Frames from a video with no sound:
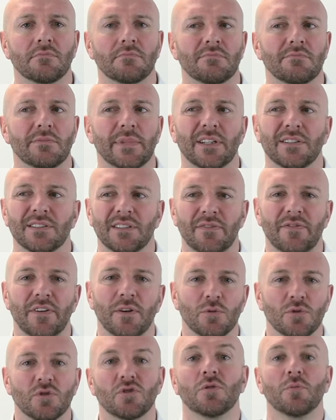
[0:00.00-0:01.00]
Because if it
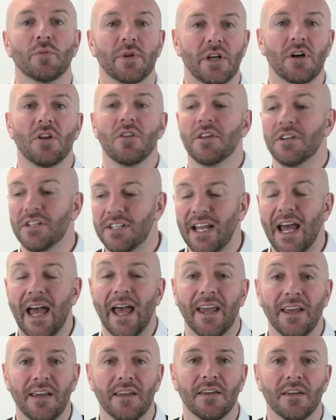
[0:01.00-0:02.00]
was somebody on the
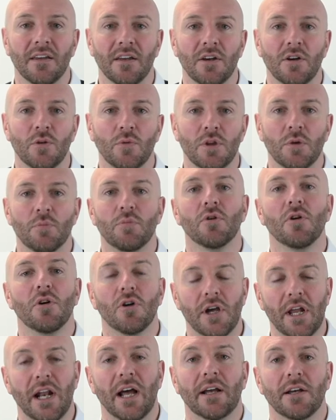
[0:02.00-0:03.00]
deck with a
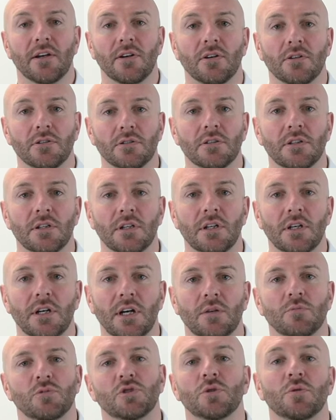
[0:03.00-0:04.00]
broken ankle,
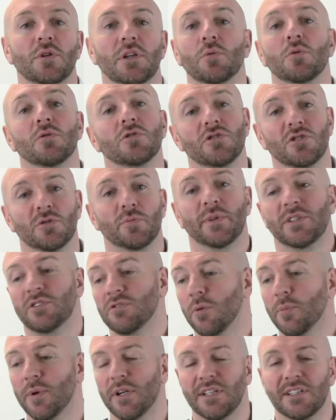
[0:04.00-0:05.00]
I'm sure they wouldn't just be
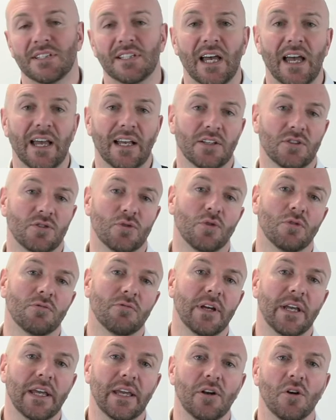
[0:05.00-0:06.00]
dropping a text or
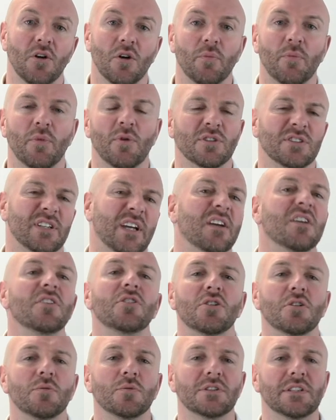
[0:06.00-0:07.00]
ringing up or saying, can you
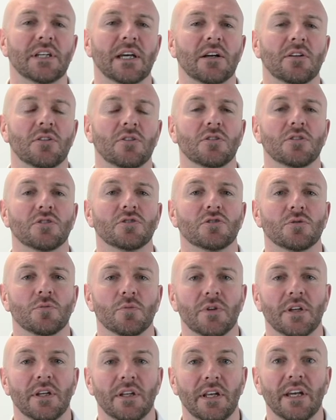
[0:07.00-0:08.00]
come and take a look at
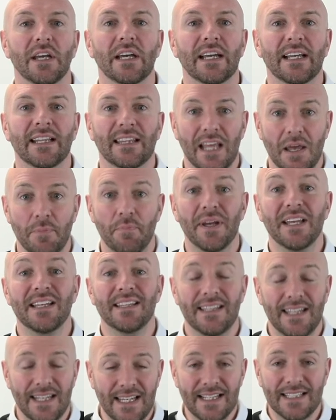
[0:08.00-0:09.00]
something? They'd be
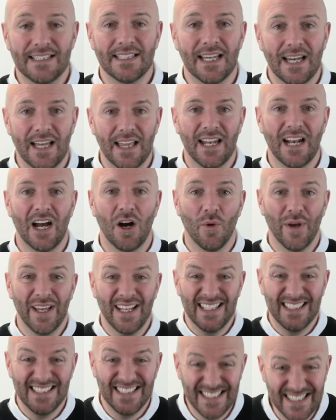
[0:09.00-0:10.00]
detailing out
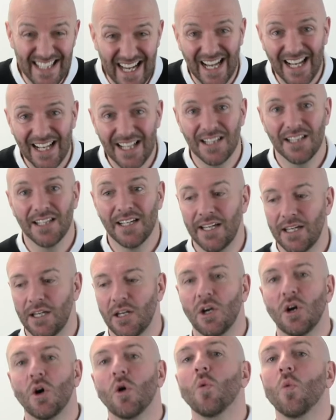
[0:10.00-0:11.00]
exactly
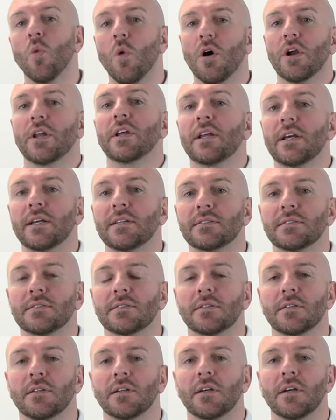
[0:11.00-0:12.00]
what it is.
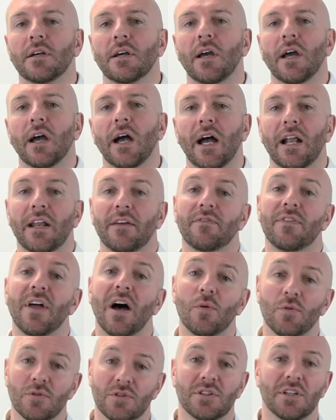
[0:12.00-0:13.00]
And if
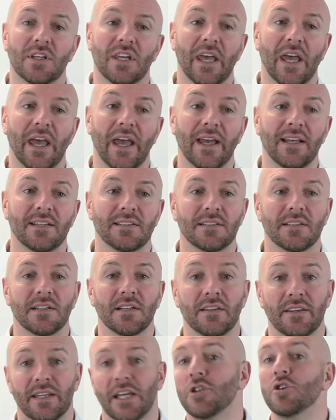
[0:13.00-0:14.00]
that was the case,
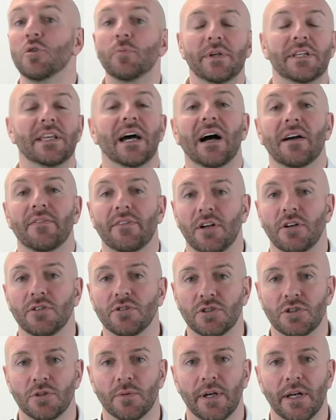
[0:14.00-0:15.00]
then you'd be diving
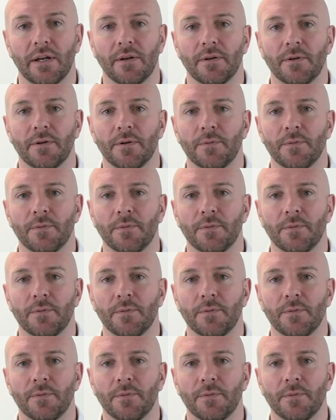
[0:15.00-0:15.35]
onto it.